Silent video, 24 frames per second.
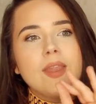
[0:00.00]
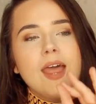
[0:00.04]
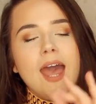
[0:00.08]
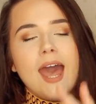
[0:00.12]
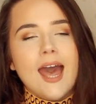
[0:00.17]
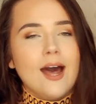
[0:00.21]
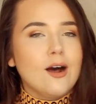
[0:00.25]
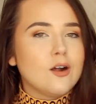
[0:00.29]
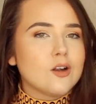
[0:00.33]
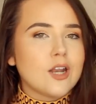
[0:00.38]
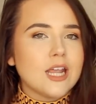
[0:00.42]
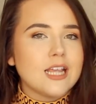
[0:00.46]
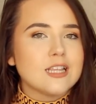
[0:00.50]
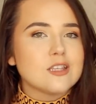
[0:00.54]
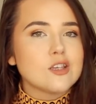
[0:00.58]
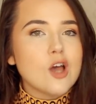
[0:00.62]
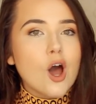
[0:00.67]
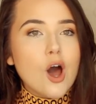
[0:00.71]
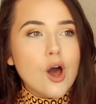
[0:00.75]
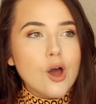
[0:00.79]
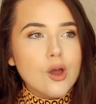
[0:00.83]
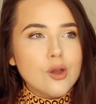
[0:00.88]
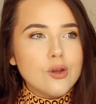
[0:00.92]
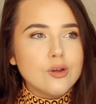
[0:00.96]
held its
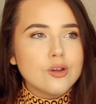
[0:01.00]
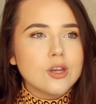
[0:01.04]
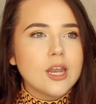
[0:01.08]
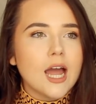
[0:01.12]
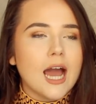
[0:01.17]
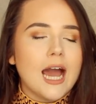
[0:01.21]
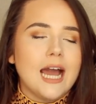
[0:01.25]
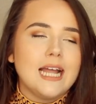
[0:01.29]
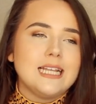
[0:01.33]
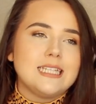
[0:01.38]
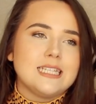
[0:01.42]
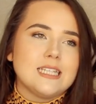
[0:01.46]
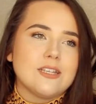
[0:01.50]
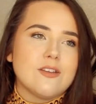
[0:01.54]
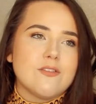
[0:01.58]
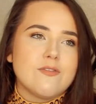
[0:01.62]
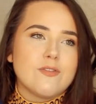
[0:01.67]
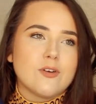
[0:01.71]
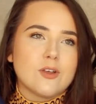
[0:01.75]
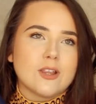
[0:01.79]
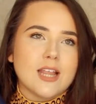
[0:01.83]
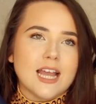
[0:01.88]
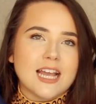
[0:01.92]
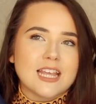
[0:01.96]
own. I didn't
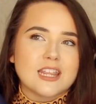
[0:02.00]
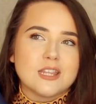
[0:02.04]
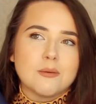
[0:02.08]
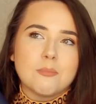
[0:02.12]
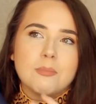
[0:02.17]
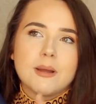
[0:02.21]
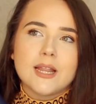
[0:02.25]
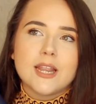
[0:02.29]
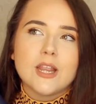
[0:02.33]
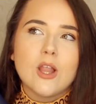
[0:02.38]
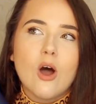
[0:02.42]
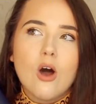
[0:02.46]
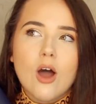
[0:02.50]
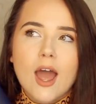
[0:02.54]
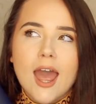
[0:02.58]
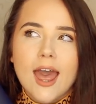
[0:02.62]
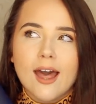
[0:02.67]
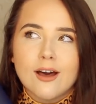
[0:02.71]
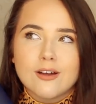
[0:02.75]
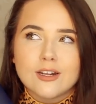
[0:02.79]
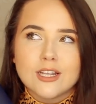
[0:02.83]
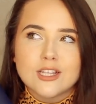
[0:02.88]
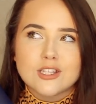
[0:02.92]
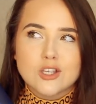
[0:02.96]
feel like the plot
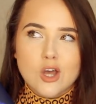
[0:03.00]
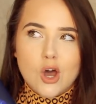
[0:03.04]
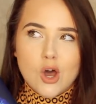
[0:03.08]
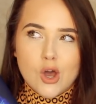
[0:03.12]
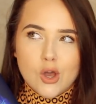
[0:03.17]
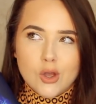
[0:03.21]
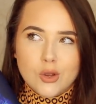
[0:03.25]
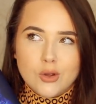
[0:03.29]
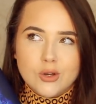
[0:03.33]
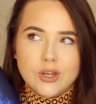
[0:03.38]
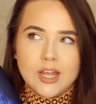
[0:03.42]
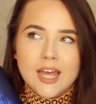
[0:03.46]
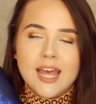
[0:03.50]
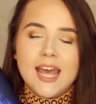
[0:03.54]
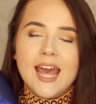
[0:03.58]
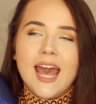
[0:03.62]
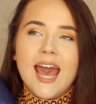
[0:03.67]
held its own.